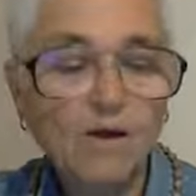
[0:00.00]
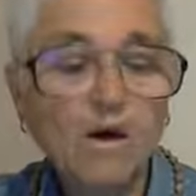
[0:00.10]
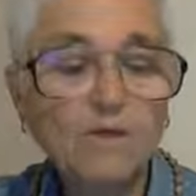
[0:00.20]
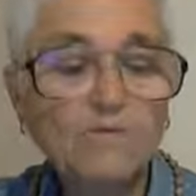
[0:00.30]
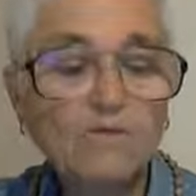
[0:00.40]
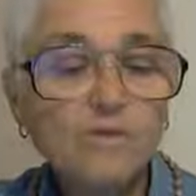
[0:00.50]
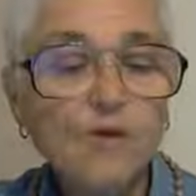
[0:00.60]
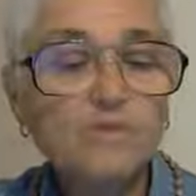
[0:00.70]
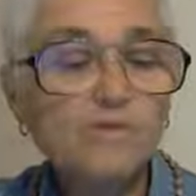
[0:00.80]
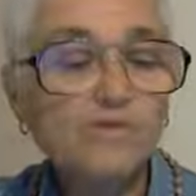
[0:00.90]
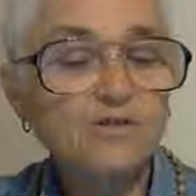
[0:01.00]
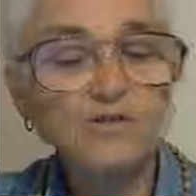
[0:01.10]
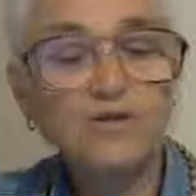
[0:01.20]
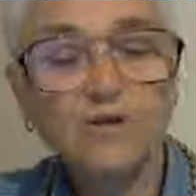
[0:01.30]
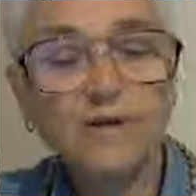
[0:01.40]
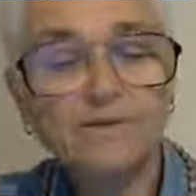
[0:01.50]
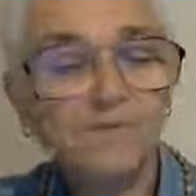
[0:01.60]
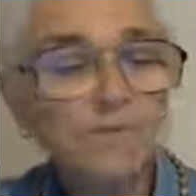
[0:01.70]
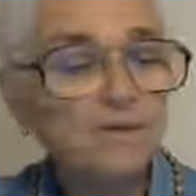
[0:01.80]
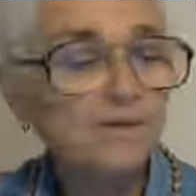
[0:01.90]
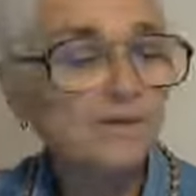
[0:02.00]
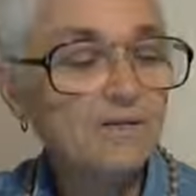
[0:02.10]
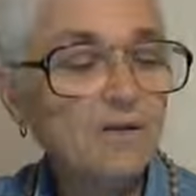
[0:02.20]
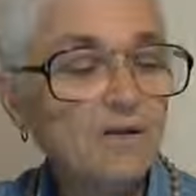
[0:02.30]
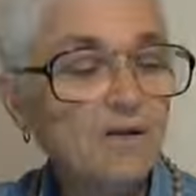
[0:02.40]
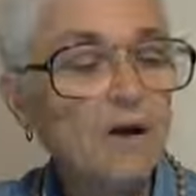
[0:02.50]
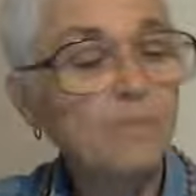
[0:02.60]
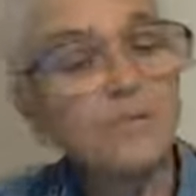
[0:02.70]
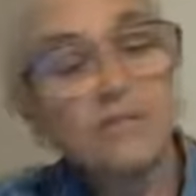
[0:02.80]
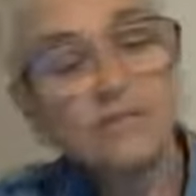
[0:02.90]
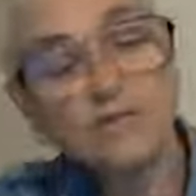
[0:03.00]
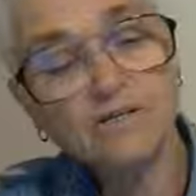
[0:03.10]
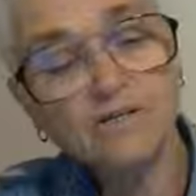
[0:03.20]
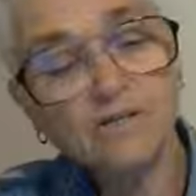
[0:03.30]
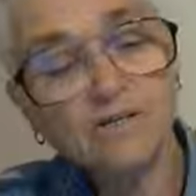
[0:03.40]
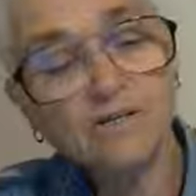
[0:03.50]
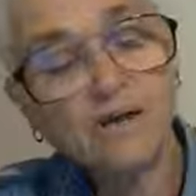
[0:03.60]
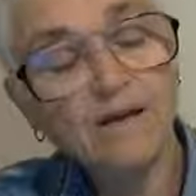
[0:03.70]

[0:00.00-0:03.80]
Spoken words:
All of the gopis used to expertly sing compositions